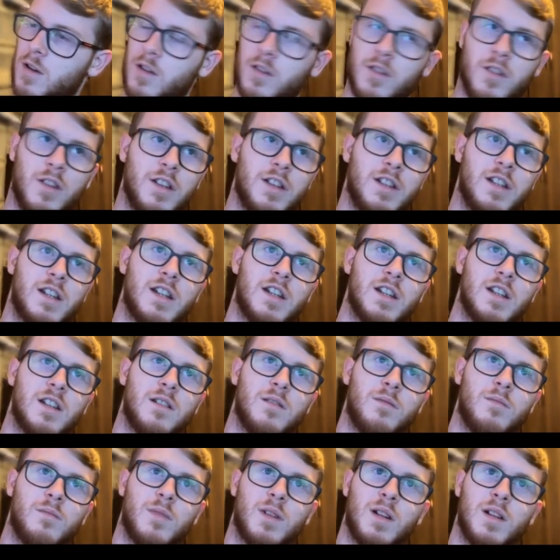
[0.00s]
On
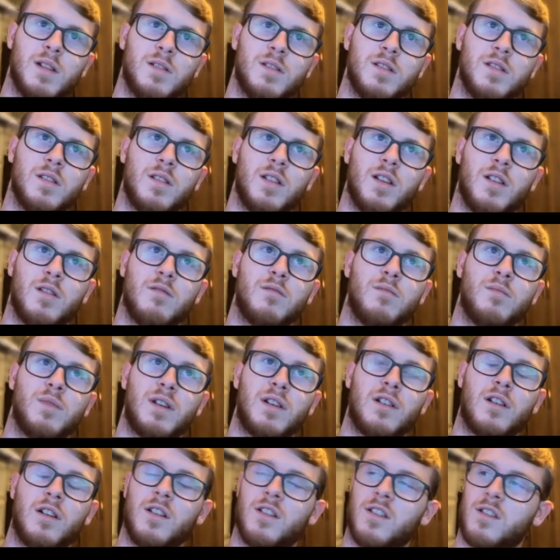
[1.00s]
the, well, no,
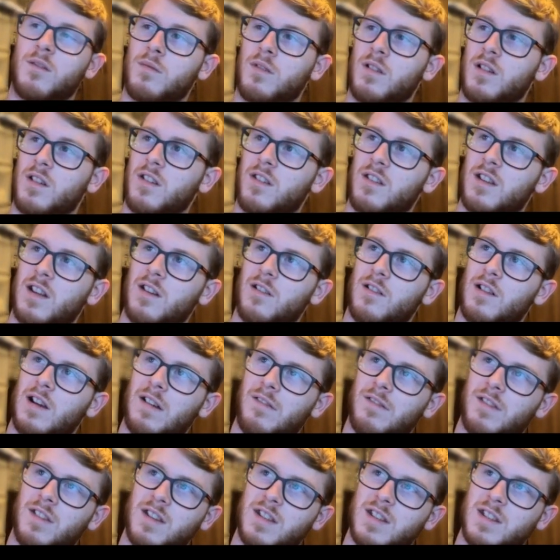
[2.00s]
we can't, to be honest. I don't
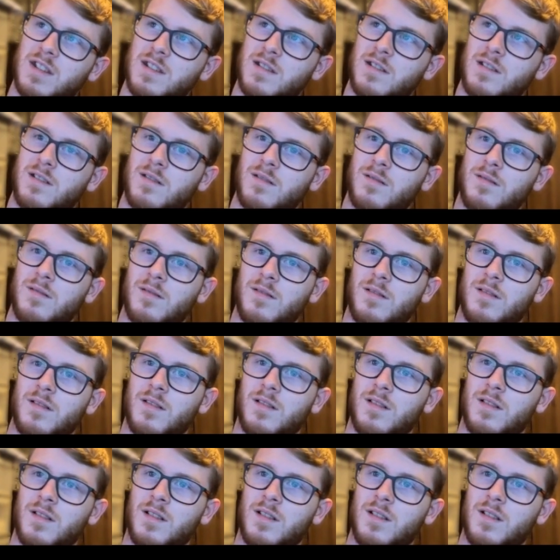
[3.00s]
have this.
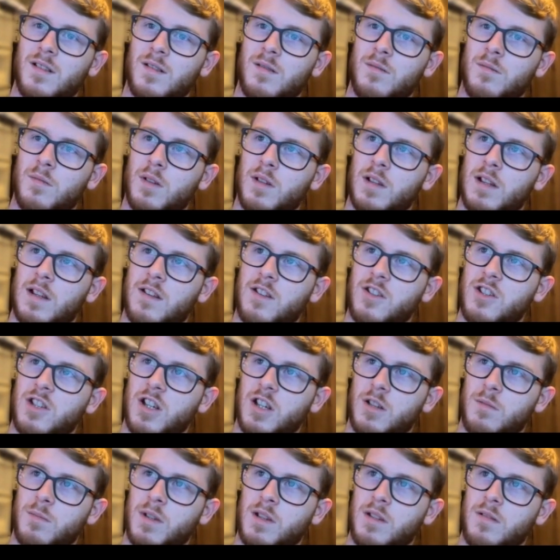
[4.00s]
Well, that's
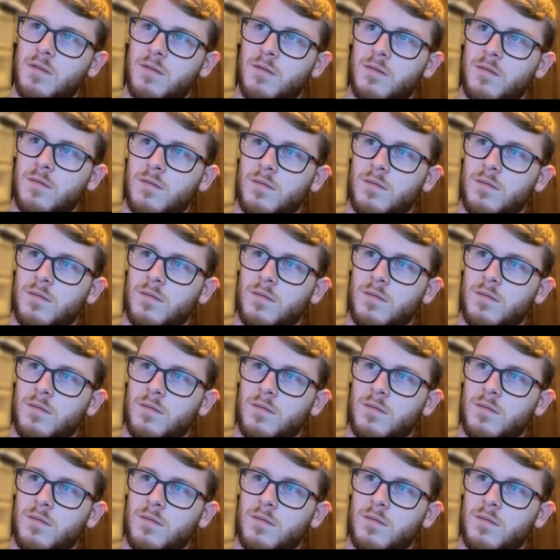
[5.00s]
checkmate.